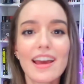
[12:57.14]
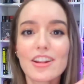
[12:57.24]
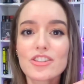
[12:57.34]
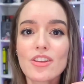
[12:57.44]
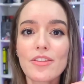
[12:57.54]
and
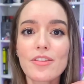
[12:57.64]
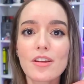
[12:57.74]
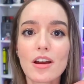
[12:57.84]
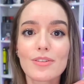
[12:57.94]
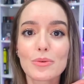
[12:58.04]
I just thought that the
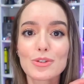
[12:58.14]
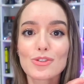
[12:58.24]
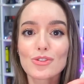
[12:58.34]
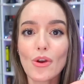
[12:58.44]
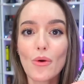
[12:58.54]
cover was
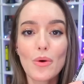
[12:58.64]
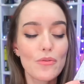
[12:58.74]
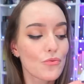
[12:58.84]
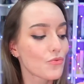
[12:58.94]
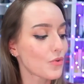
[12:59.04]
so
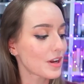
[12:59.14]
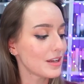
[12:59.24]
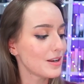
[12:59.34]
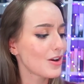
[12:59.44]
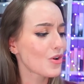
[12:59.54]

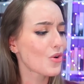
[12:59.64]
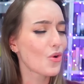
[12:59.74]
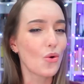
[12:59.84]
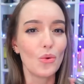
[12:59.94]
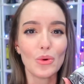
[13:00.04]
freaking
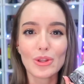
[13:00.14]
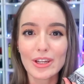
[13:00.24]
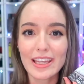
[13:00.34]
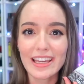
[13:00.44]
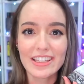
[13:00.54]
cool
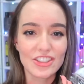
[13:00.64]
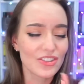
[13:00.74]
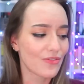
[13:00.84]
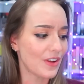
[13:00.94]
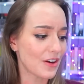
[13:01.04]
looking. It's
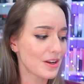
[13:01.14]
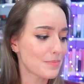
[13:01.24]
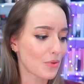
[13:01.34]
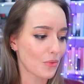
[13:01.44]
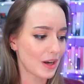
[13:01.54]
just very
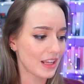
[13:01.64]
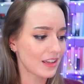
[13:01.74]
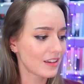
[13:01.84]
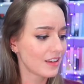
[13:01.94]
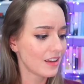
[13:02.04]

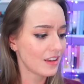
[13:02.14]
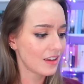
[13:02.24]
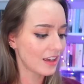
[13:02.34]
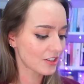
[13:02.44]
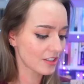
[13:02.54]
pretty.
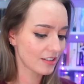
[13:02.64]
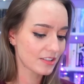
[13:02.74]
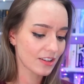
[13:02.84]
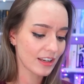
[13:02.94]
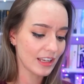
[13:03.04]
Actually,
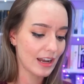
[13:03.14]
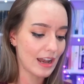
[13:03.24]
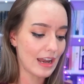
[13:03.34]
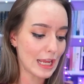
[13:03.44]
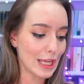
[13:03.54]
let's look at
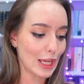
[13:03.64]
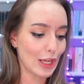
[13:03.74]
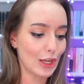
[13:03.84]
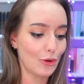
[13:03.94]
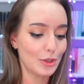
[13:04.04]
it
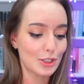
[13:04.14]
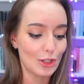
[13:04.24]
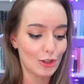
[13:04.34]
naked. What does it